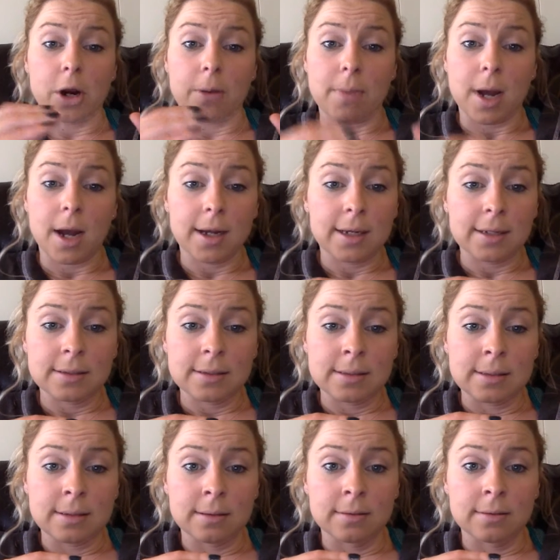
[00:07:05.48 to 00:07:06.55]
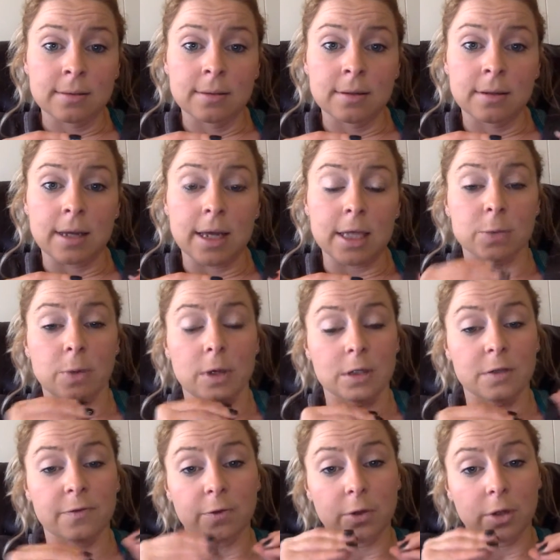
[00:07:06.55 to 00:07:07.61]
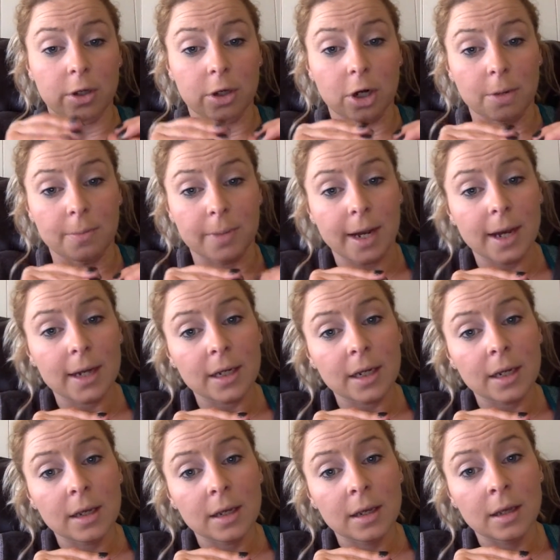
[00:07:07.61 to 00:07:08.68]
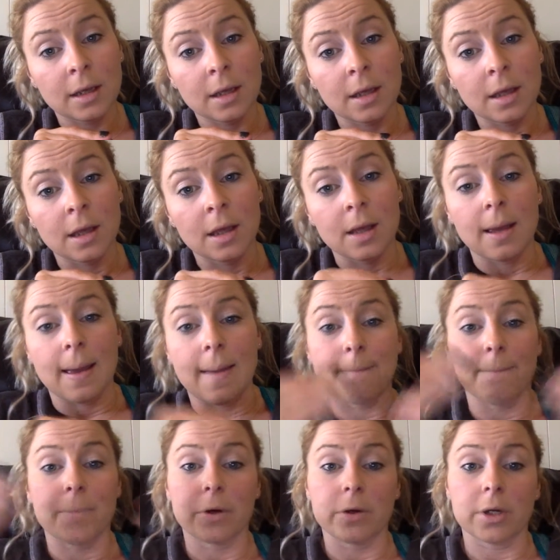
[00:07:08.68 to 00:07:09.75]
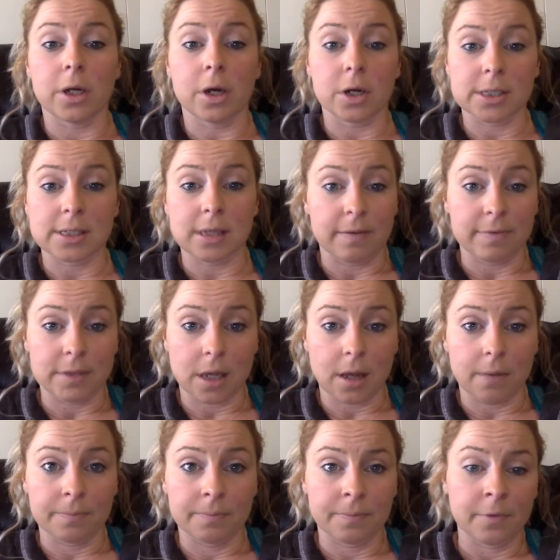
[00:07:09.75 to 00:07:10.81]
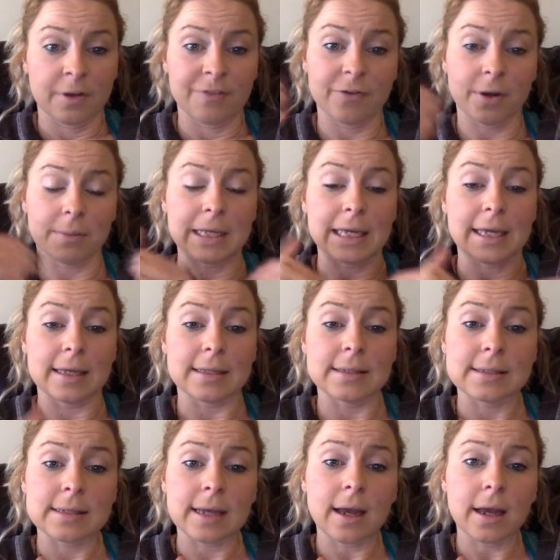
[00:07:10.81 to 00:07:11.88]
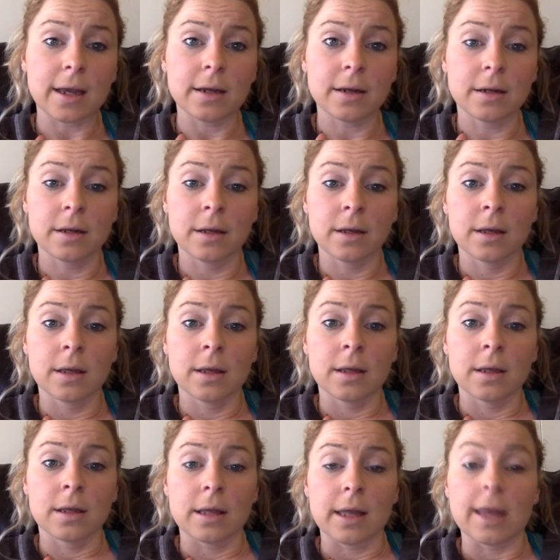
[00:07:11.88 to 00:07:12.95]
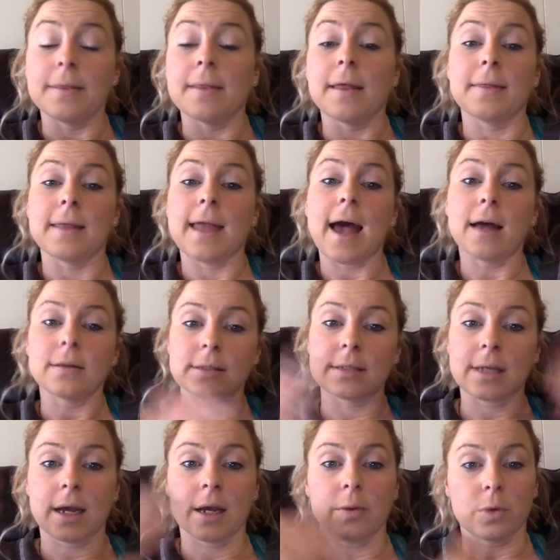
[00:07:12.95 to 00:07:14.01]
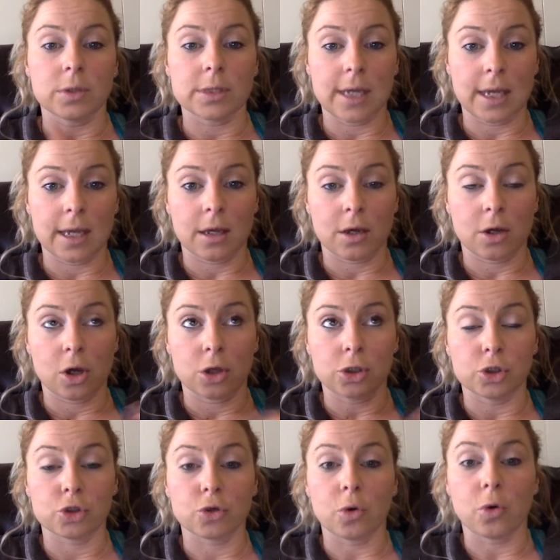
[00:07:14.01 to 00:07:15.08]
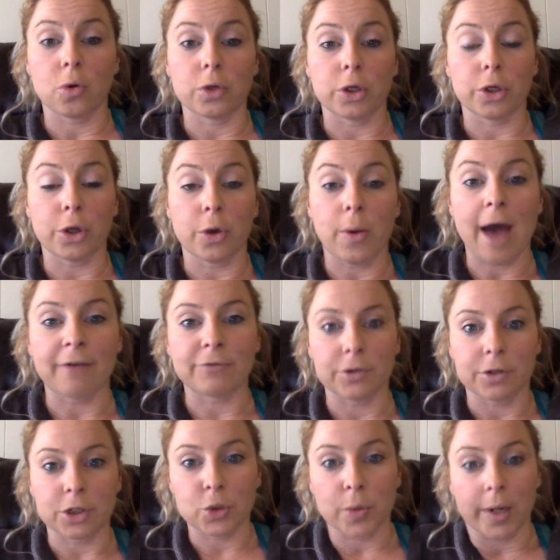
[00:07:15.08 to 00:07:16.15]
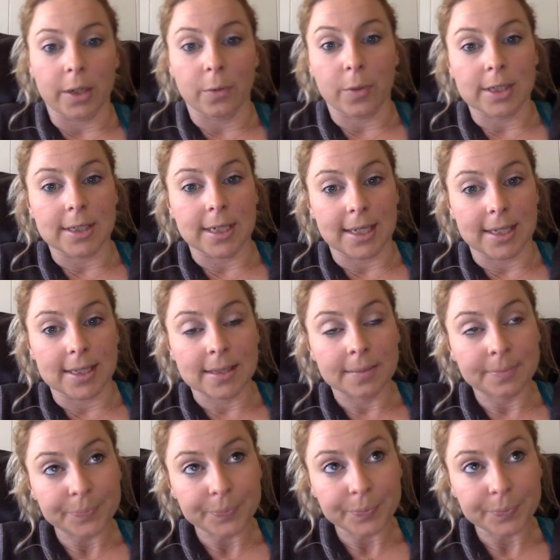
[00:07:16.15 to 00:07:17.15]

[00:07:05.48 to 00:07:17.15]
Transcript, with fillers: our minds as well as fueling our body oh, and building ourselves up from the inside and then the outside will take control you know after the 21 days